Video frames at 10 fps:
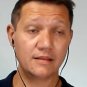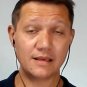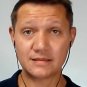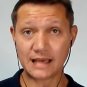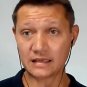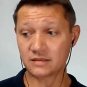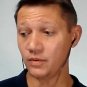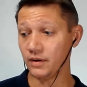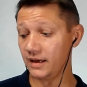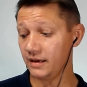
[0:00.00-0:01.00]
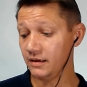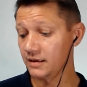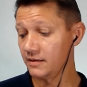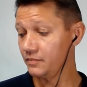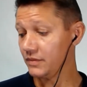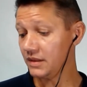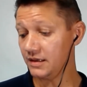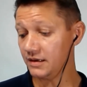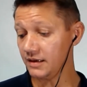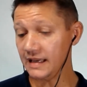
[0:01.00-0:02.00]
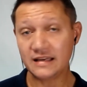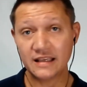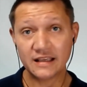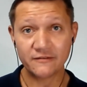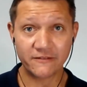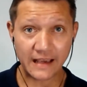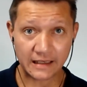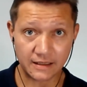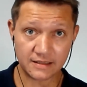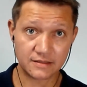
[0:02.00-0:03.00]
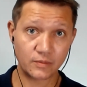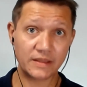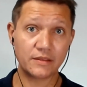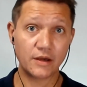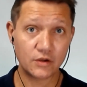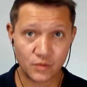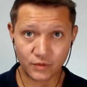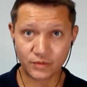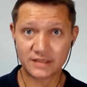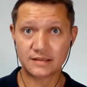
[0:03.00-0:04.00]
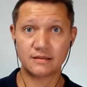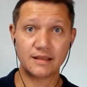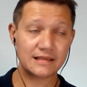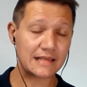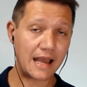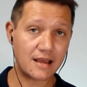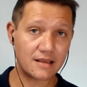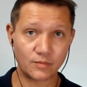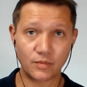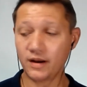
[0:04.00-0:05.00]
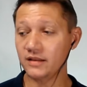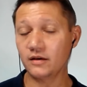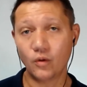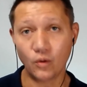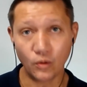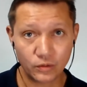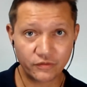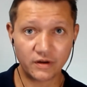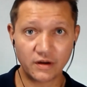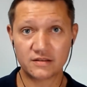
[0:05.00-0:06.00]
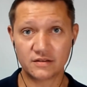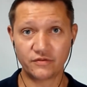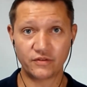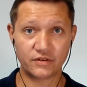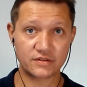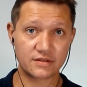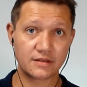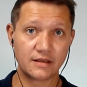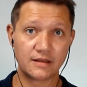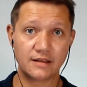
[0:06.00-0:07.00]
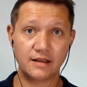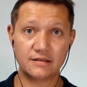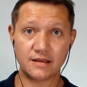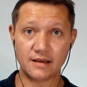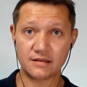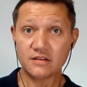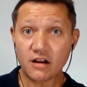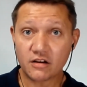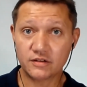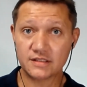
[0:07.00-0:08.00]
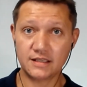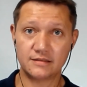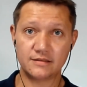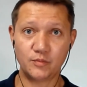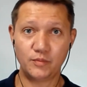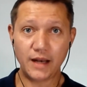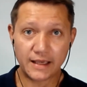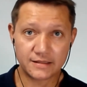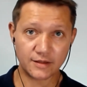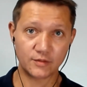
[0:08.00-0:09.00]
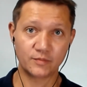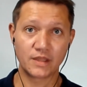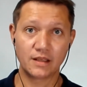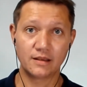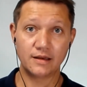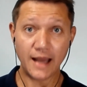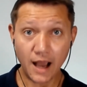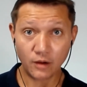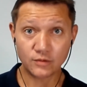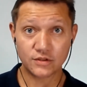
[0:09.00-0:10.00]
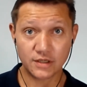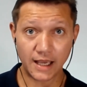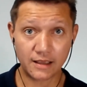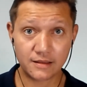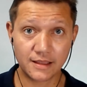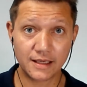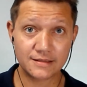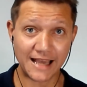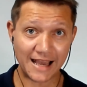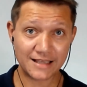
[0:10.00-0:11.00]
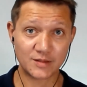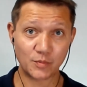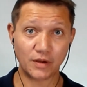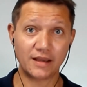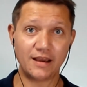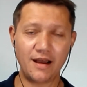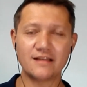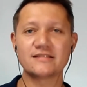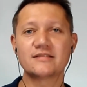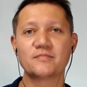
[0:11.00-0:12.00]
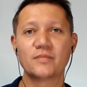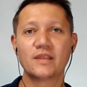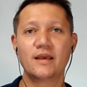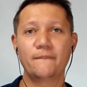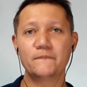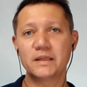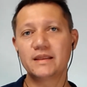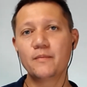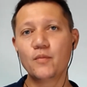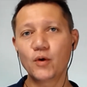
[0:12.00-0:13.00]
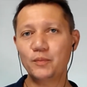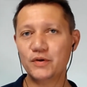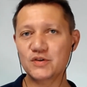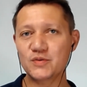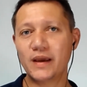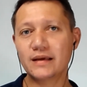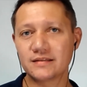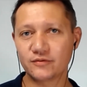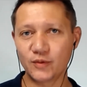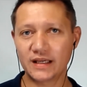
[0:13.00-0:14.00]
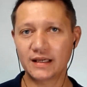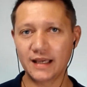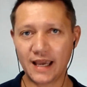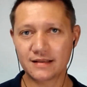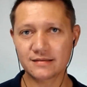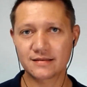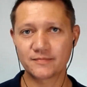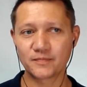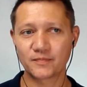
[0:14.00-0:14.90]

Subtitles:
Things asked by the Indian Vedas when those were written, things asked by the old philosophers, Socrates and Plato. Now, today, things asked by us. But the more perspective we can get,